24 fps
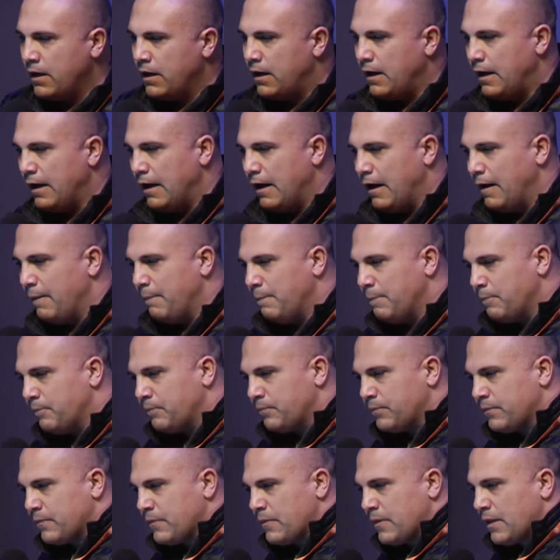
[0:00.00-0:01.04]
And
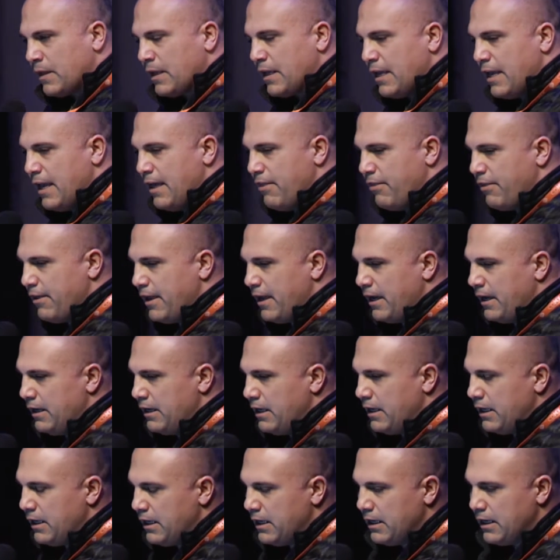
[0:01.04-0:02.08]
then
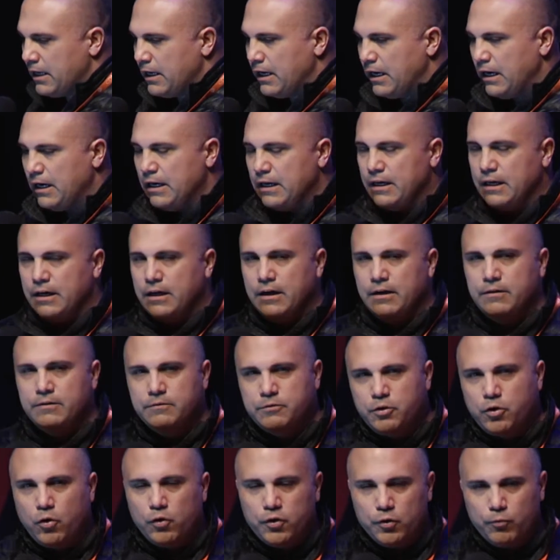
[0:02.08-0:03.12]

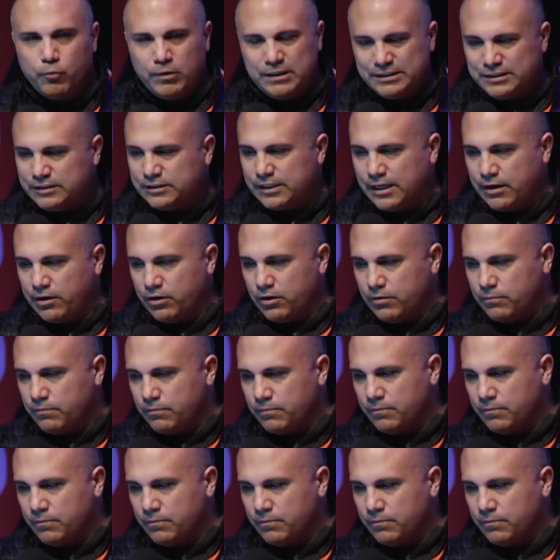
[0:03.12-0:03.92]
Golden One Center.